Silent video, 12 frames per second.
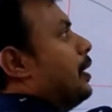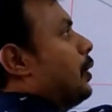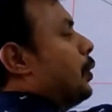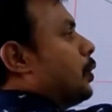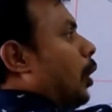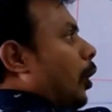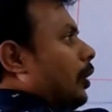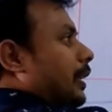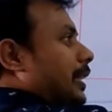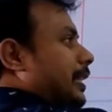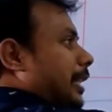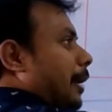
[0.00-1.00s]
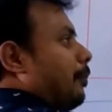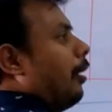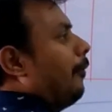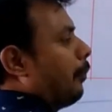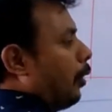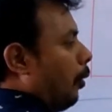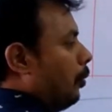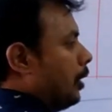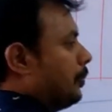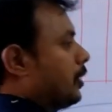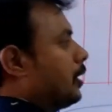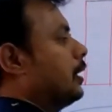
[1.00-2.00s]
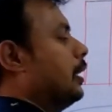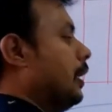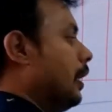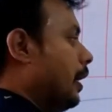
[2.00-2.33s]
To solve this type of problems,